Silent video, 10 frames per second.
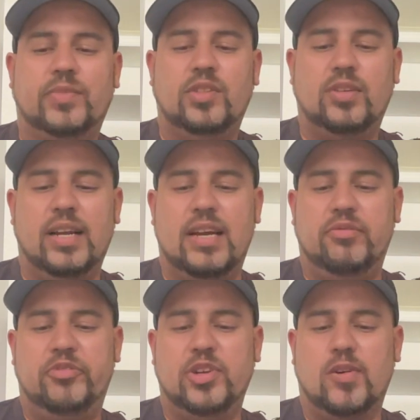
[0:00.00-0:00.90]
So I got to
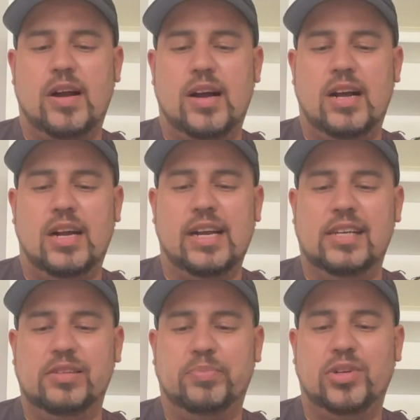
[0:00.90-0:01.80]
figure out, I got
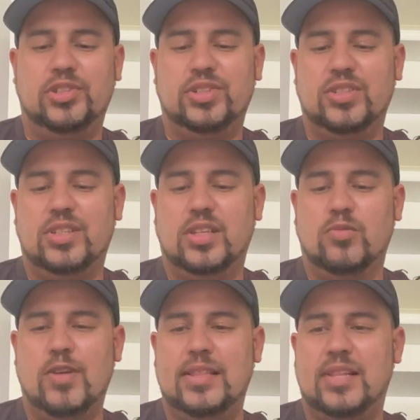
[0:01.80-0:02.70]
to purchase another
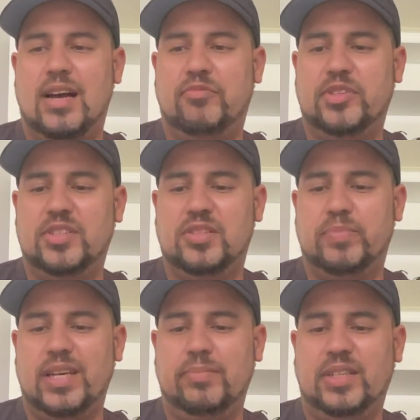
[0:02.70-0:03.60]
red dot for this
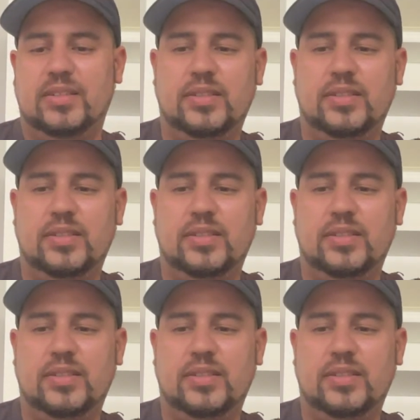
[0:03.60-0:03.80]
baby.